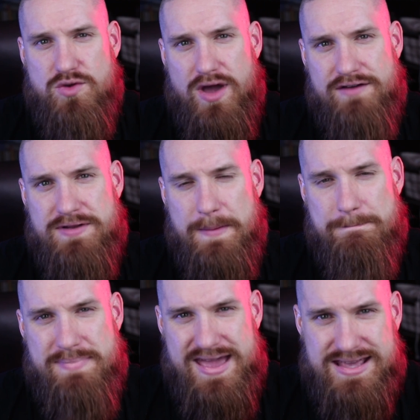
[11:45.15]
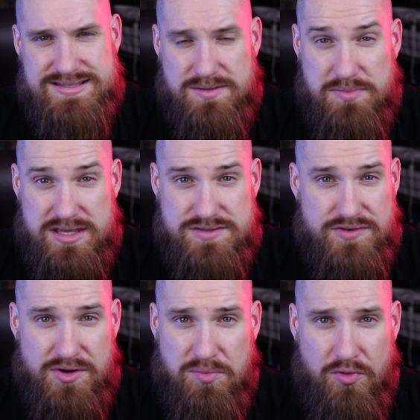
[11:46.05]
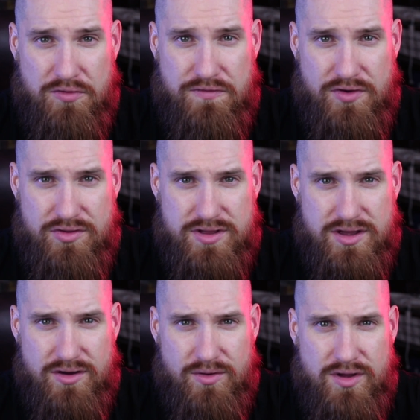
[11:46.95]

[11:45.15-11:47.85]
You have an amazing piece for your portfolio.